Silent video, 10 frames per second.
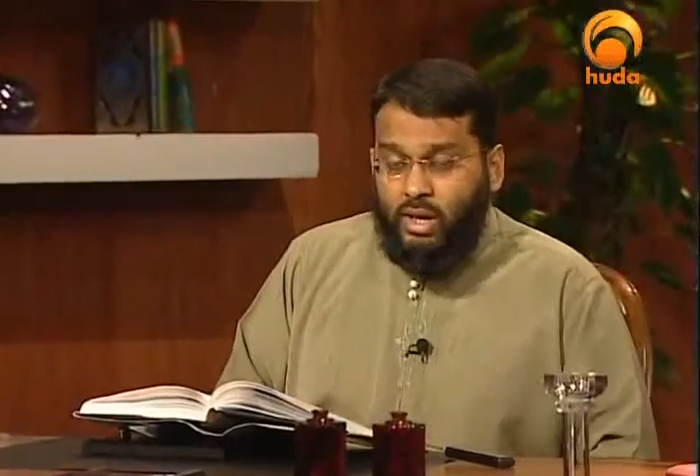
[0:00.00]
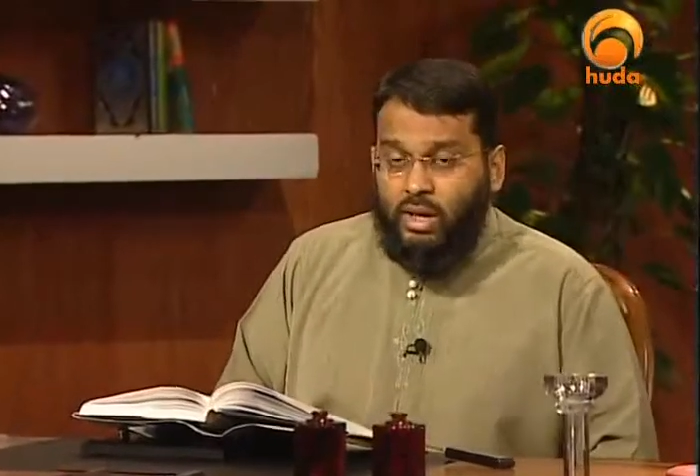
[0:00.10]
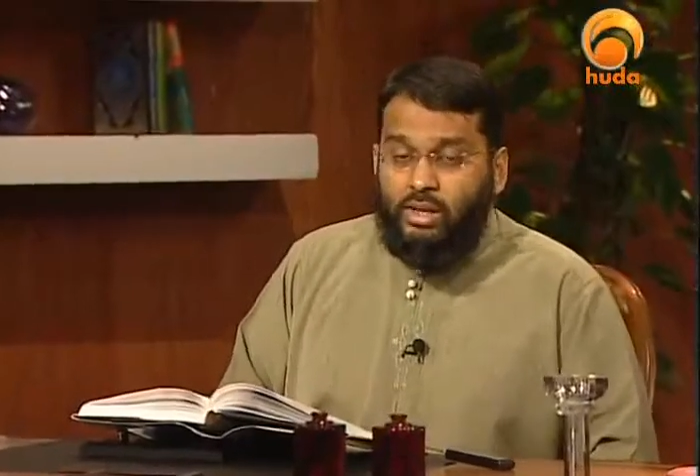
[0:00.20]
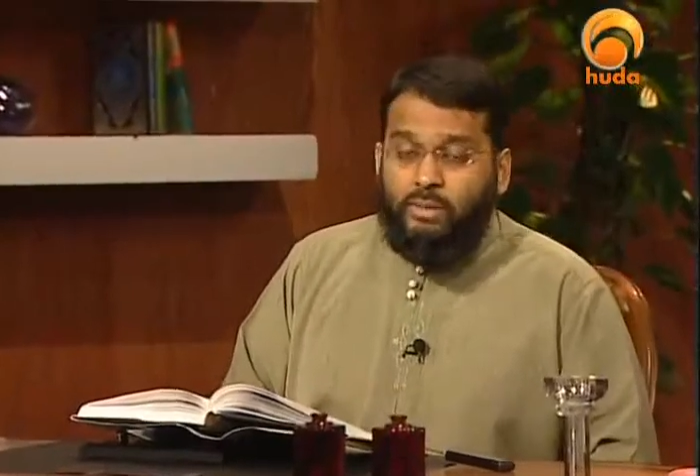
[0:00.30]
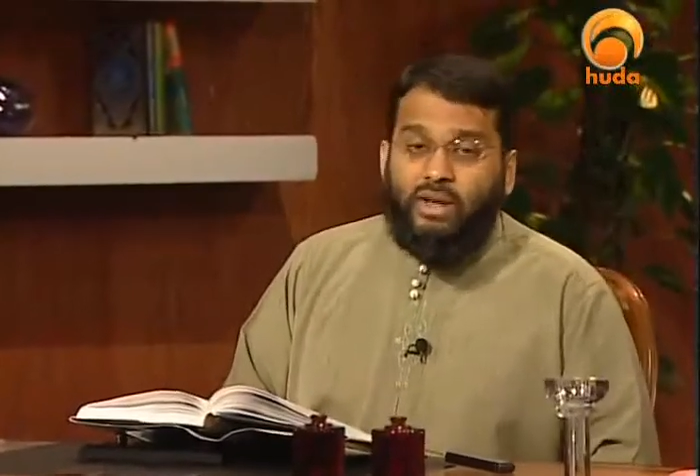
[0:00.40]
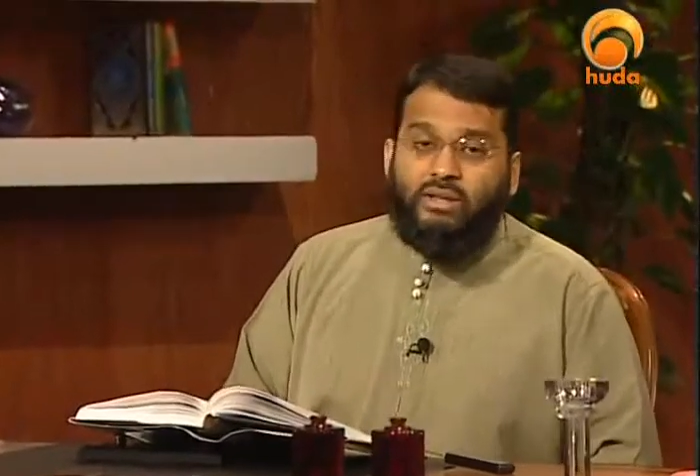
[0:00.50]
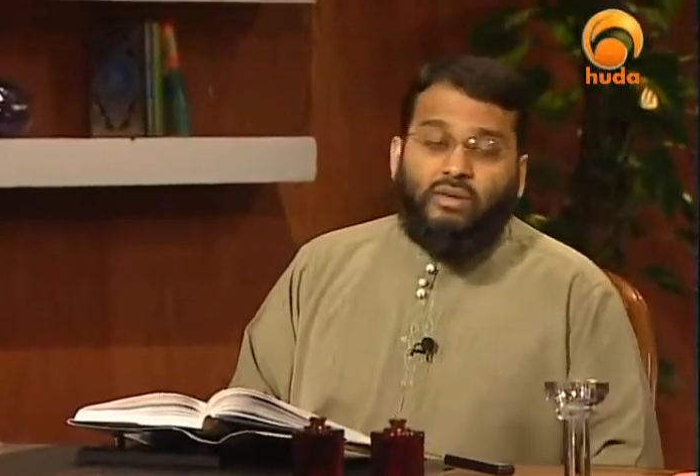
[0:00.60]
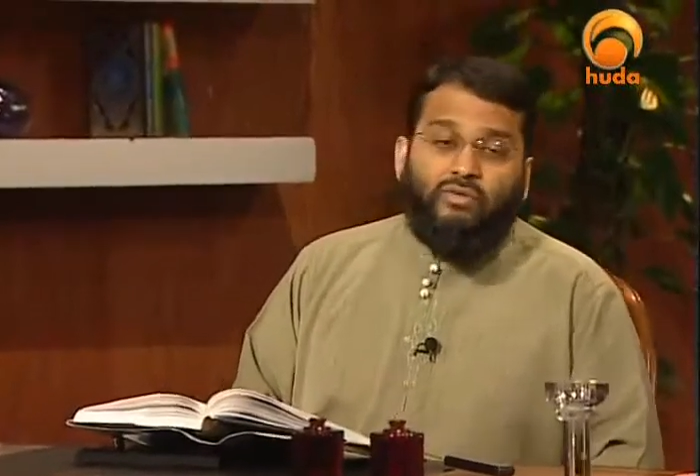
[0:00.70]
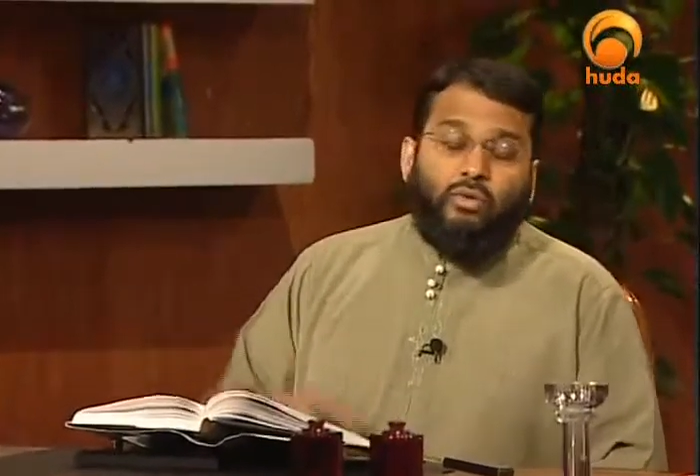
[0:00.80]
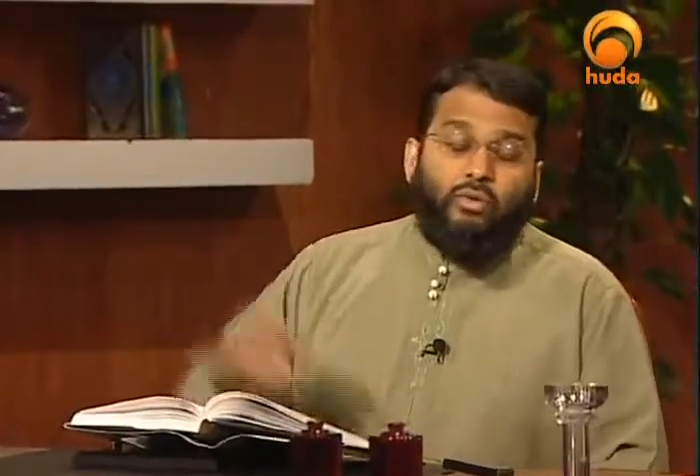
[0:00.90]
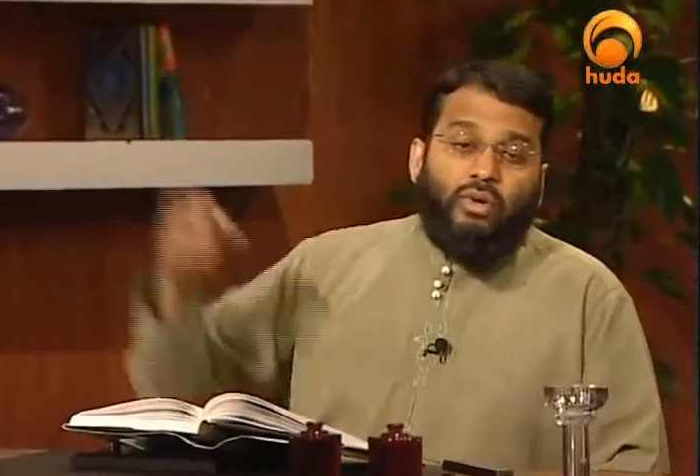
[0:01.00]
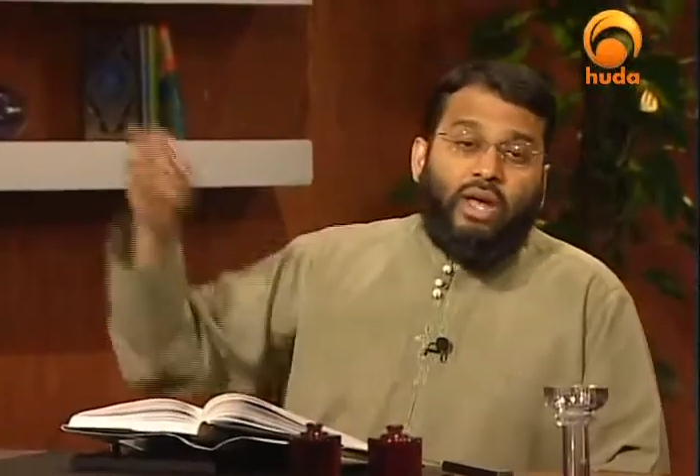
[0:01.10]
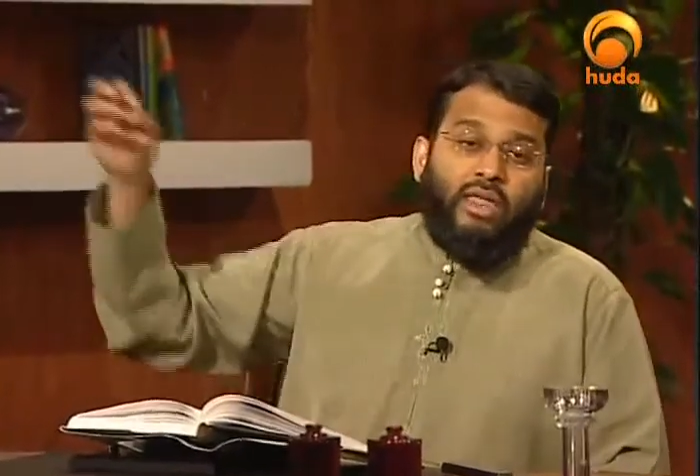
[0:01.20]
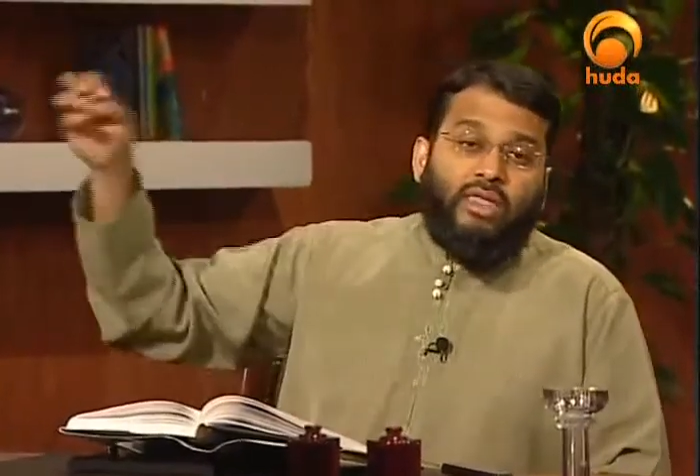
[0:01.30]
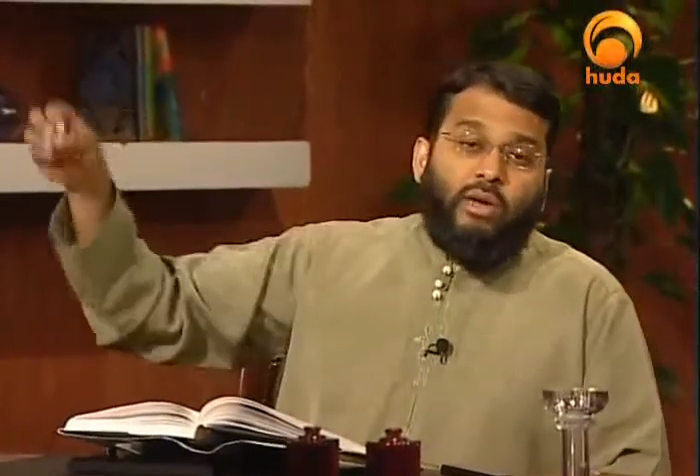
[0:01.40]
in the Battle of Tulun,
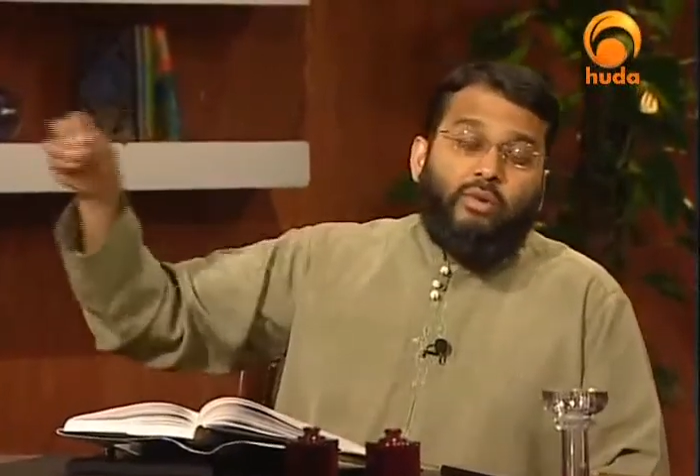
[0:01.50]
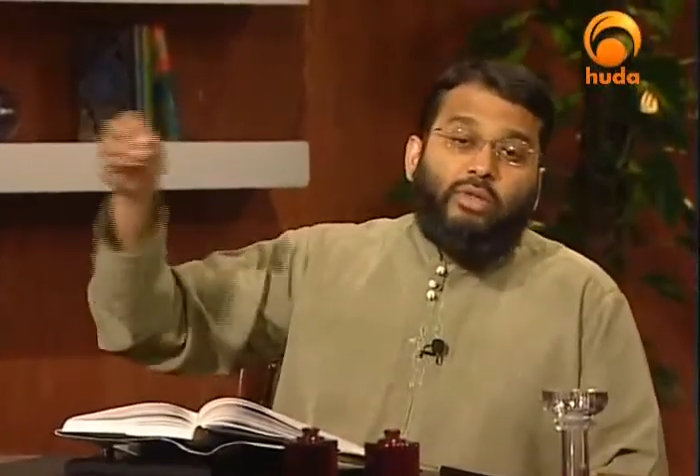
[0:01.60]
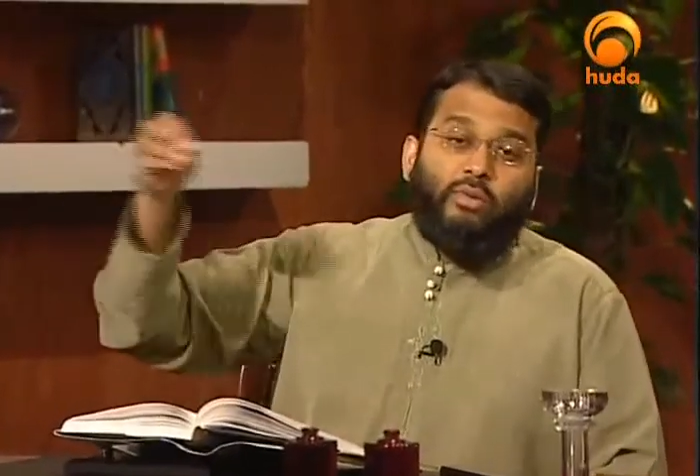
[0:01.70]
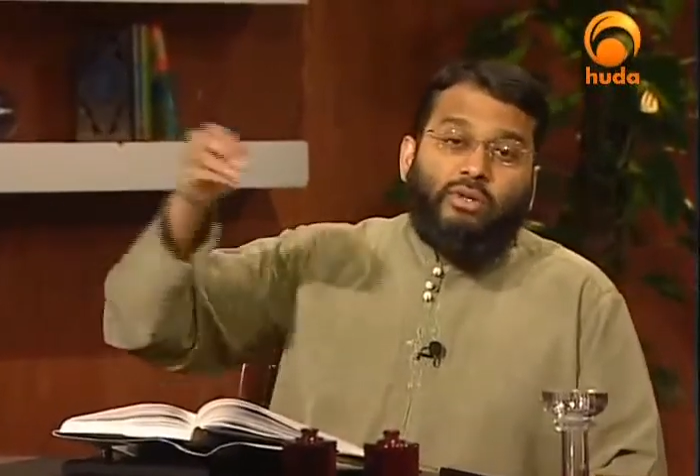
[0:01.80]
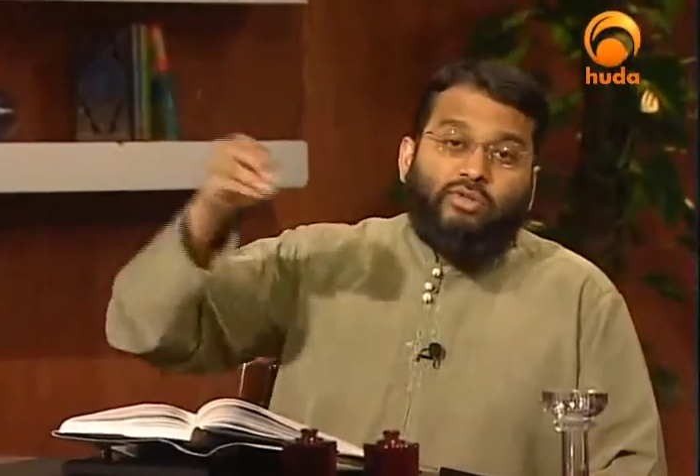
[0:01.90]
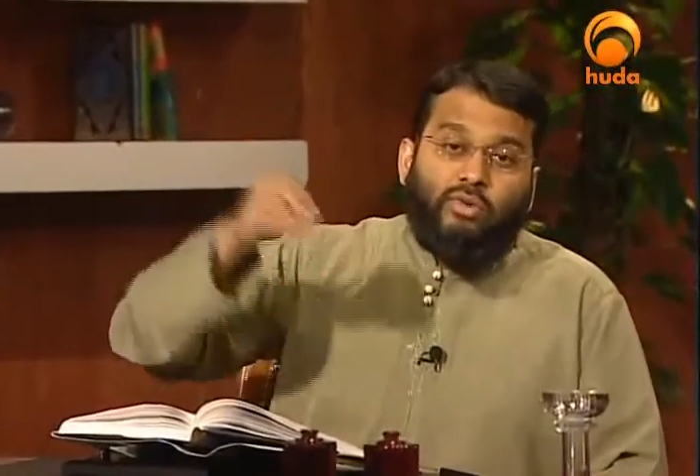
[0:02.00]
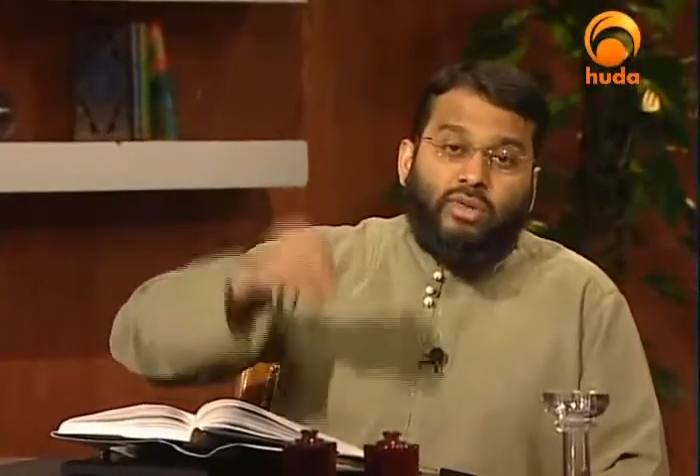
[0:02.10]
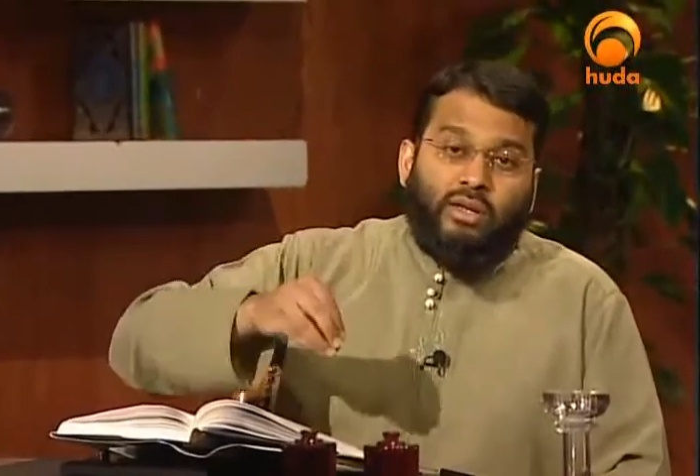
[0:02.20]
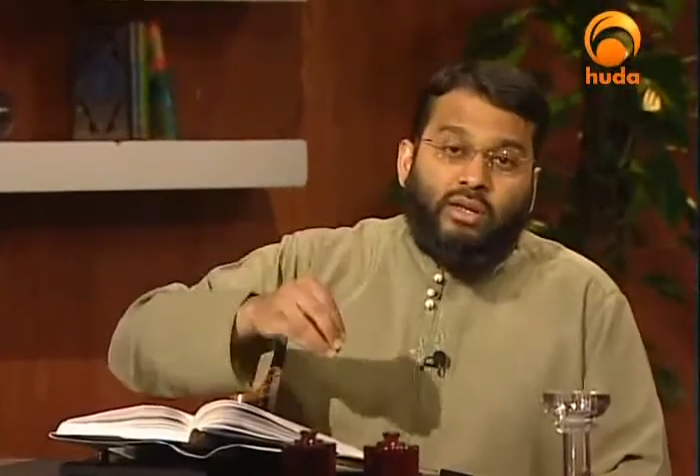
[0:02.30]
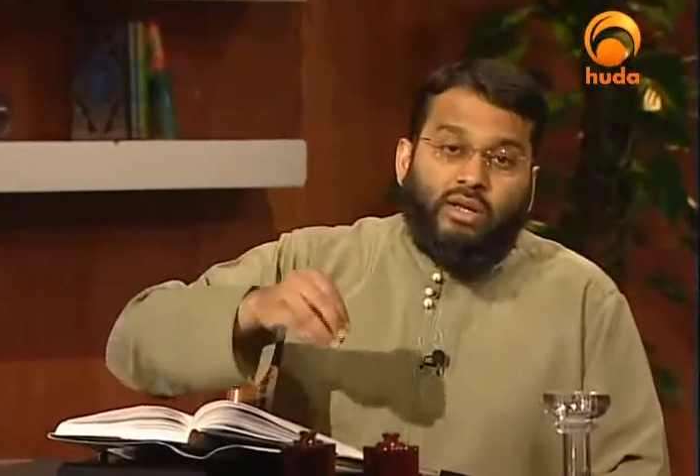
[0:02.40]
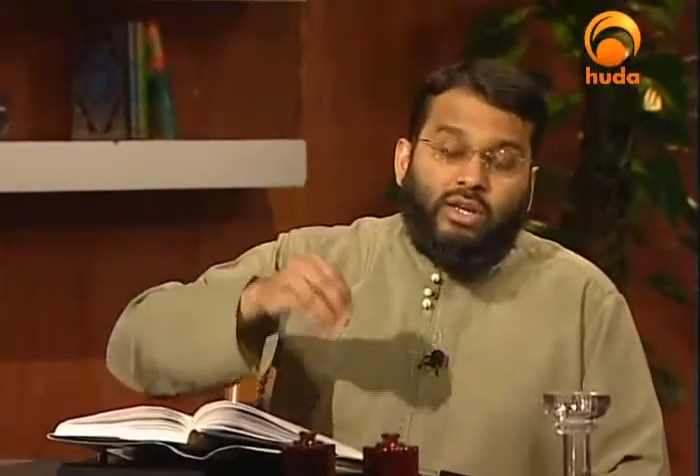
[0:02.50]
and they were the ones who then